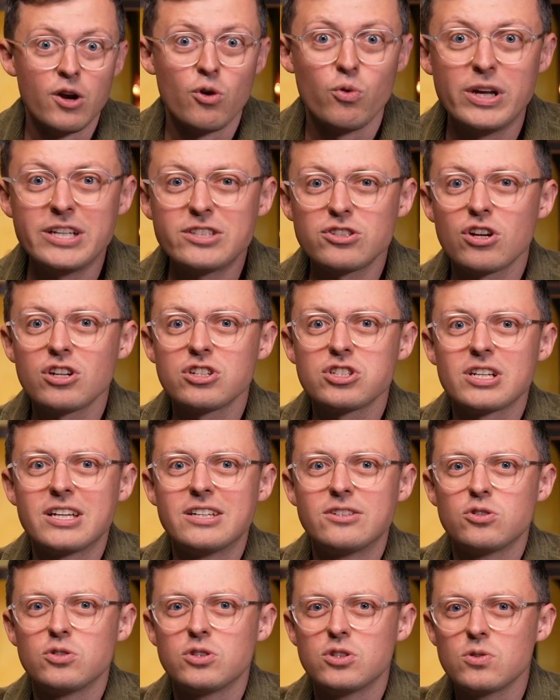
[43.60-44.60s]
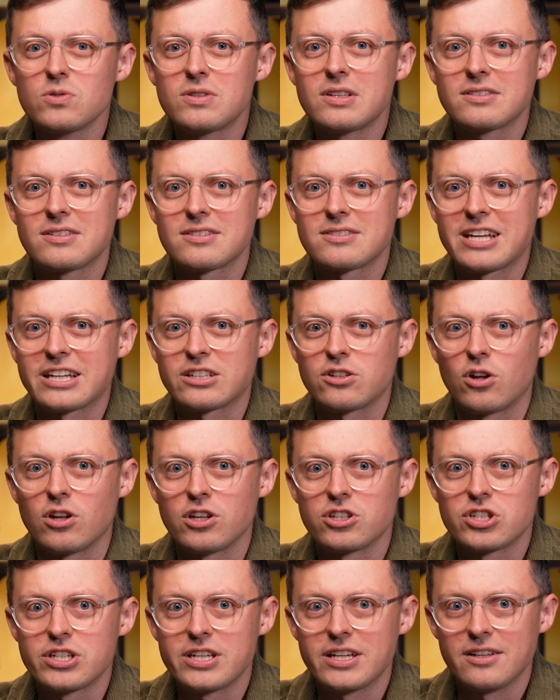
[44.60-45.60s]
Research into using this
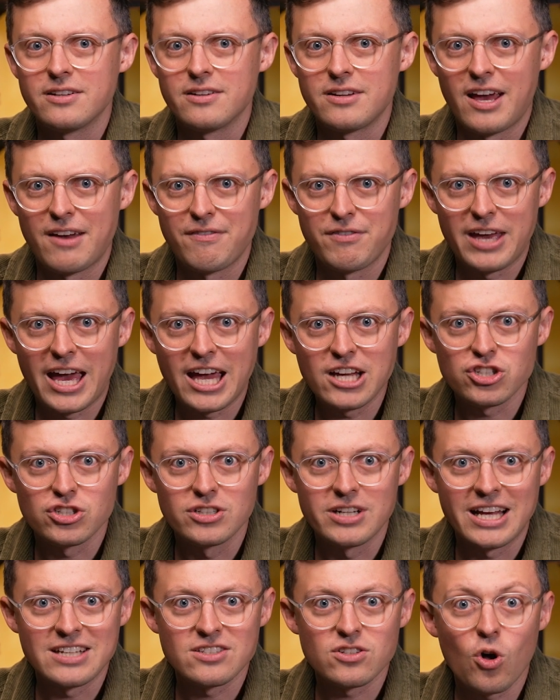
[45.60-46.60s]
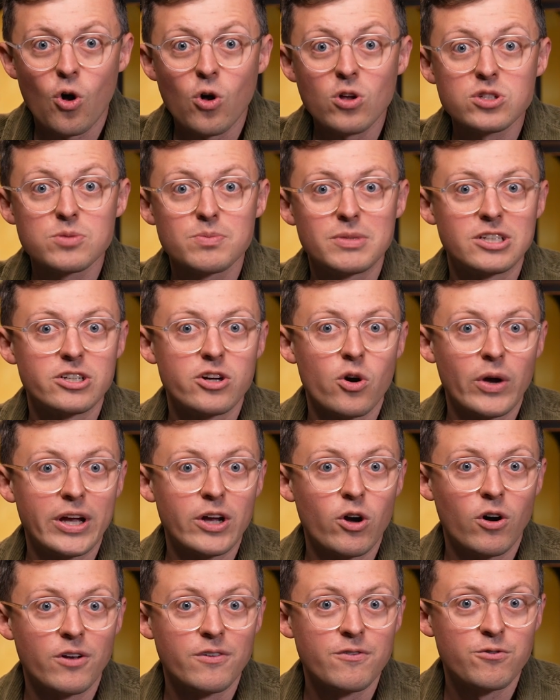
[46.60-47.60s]
technology in aviation has also been
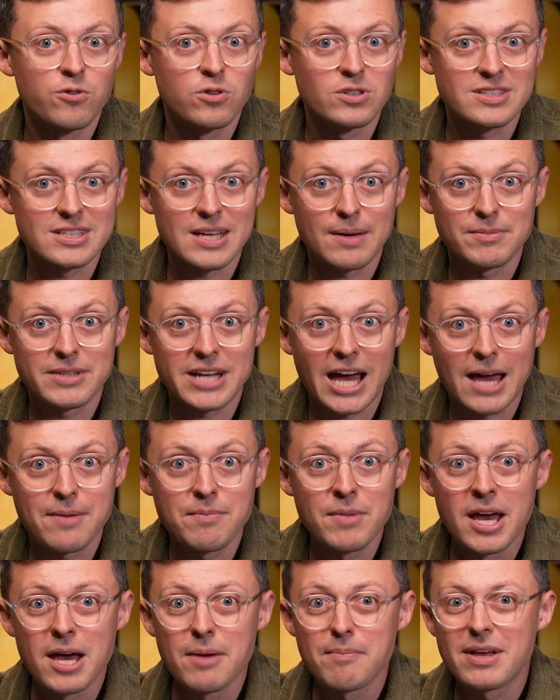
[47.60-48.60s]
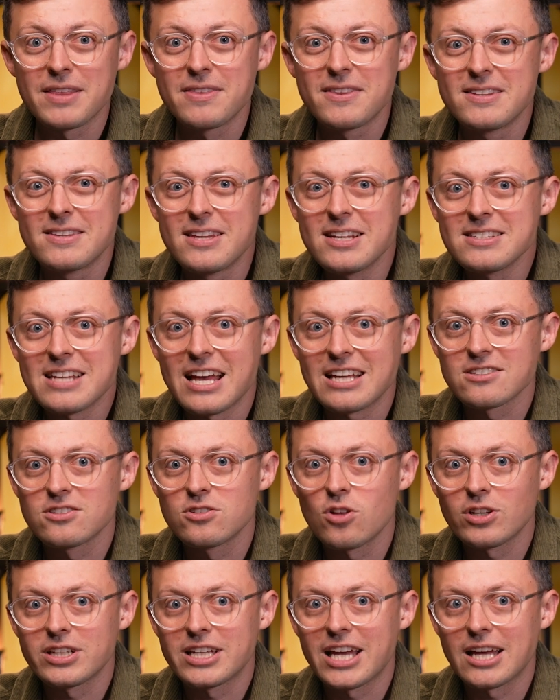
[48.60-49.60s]
going on for some time, but this has
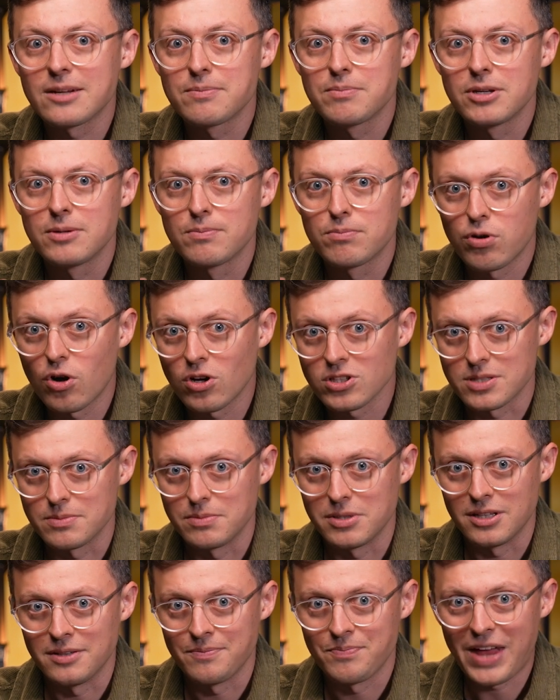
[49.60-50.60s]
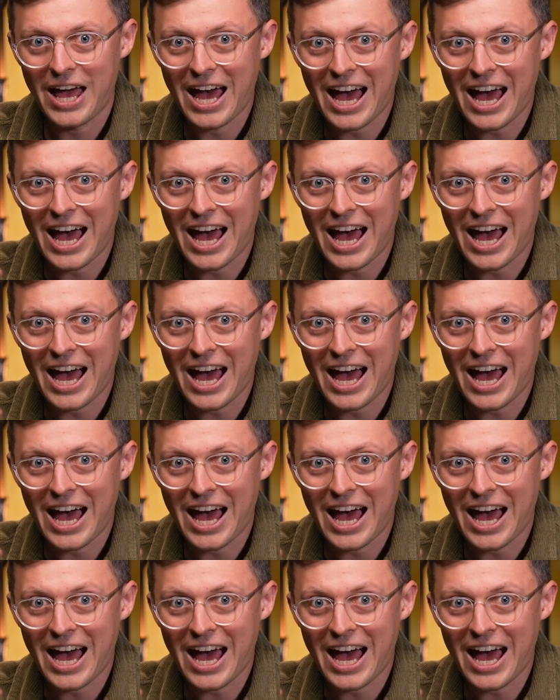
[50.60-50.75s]
not yet been possible.